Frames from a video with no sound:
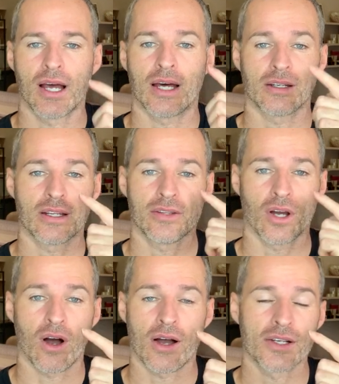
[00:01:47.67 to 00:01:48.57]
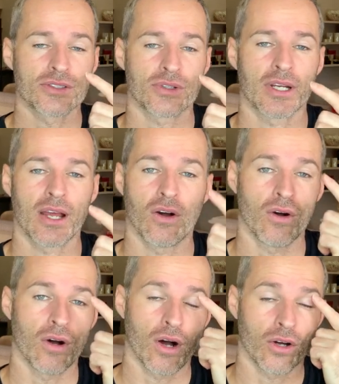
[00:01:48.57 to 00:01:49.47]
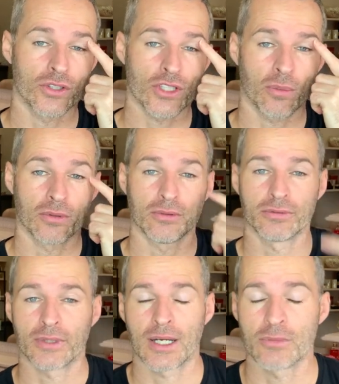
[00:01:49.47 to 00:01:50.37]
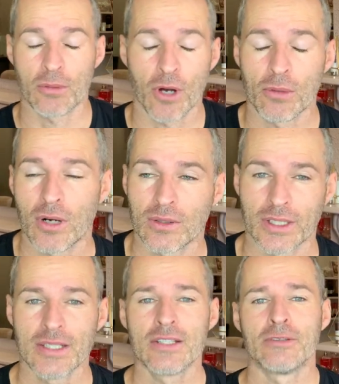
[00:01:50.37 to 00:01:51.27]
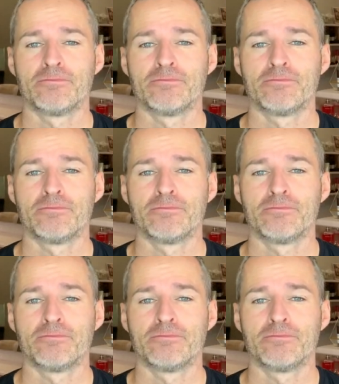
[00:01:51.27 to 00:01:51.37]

underneath your eyes or on top of your mobile lid